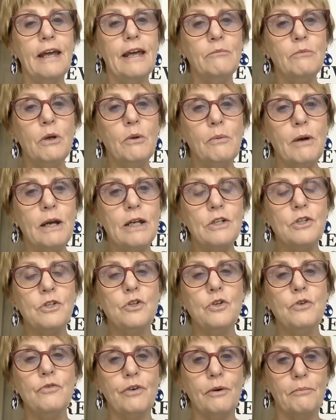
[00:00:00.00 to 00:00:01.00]
we went
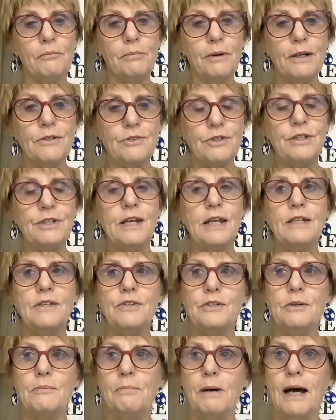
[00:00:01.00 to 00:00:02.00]
from present tense
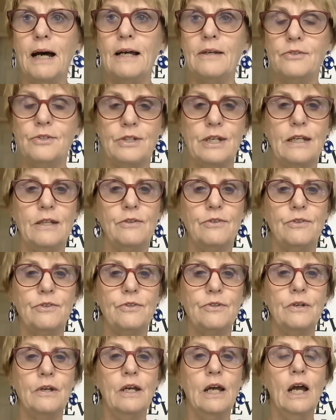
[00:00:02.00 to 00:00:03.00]
to past tense.